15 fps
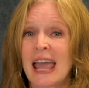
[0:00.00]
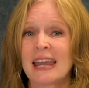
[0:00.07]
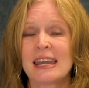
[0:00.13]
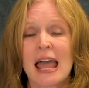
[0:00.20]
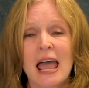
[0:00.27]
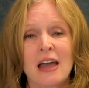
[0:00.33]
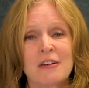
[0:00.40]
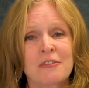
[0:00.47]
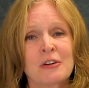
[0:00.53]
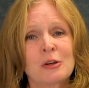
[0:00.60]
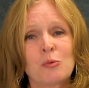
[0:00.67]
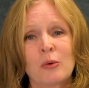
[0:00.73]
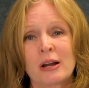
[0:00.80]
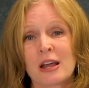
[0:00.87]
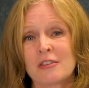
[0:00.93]
and
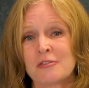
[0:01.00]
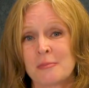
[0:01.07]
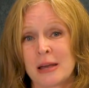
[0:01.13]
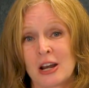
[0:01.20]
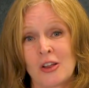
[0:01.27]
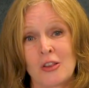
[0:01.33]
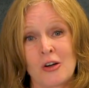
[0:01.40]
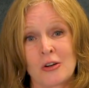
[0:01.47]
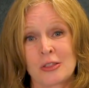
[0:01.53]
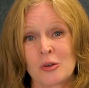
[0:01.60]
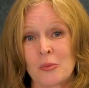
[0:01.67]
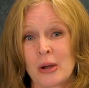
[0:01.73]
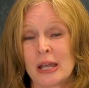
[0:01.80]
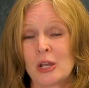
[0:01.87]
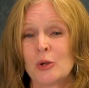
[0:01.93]
everyone I've met along the
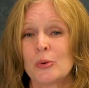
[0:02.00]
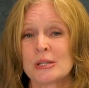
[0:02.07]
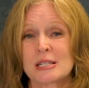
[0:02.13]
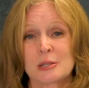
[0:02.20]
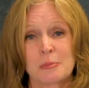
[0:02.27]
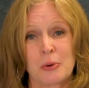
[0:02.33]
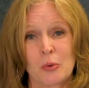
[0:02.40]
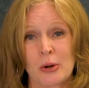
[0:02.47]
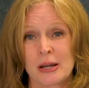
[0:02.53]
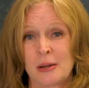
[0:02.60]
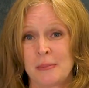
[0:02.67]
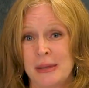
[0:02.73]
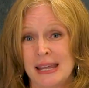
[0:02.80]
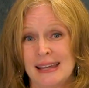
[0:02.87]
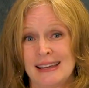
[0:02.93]
way who has supported
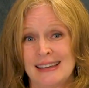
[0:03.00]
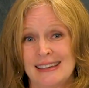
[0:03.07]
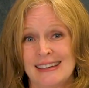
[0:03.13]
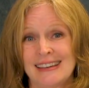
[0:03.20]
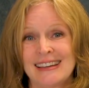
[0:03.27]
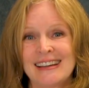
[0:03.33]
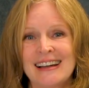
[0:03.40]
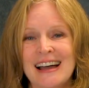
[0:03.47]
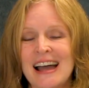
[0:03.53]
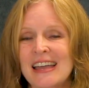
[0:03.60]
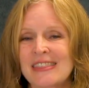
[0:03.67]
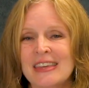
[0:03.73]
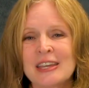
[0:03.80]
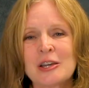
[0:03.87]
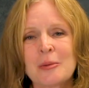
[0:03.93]
me. I
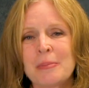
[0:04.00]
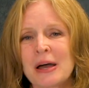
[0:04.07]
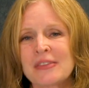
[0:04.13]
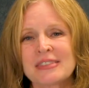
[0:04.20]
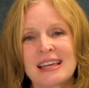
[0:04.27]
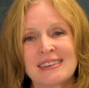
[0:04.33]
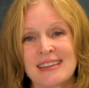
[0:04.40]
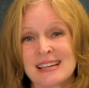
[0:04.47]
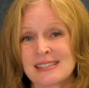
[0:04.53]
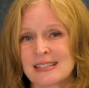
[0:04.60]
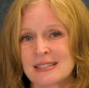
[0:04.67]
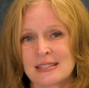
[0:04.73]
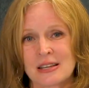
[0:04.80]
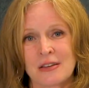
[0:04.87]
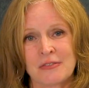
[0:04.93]
think about the
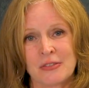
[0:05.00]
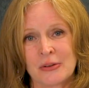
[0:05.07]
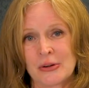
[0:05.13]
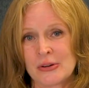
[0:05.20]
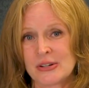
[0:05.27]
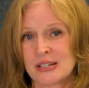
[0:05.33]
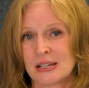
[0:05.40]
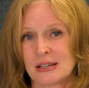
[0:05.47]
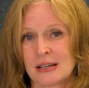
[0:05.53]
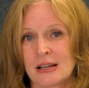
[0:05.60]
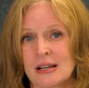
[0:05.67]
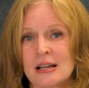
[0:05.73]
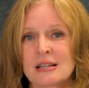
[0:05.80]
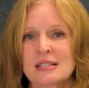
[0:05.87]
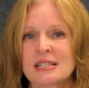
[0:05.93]
lessons I've learned.
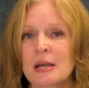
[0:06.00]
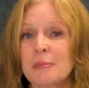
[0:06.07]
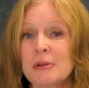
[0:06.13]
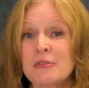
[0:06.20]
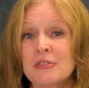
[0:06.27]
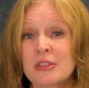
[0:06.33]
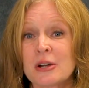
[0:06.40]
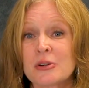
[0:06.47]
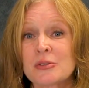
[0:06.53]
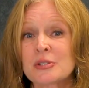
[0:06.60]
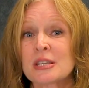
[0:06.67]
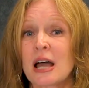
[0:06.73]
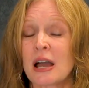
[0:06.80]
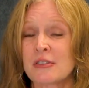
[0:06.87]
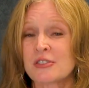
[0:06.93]
Some of those
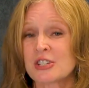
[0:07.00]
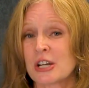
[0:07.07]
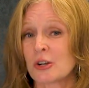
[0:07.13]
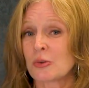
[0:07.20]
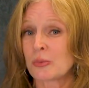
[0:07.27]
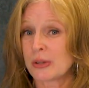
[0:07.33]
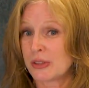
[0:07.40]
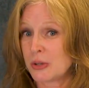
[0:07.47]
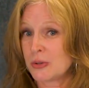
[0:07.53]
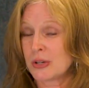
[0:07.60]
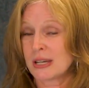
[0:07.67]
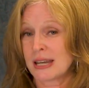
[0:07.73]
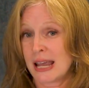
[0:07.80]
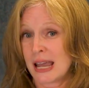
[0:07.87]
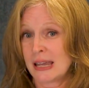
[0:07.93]
I've shared with you
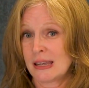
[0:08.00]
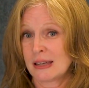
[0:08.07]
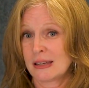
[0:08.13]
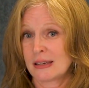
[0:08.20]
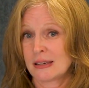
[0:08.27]
today.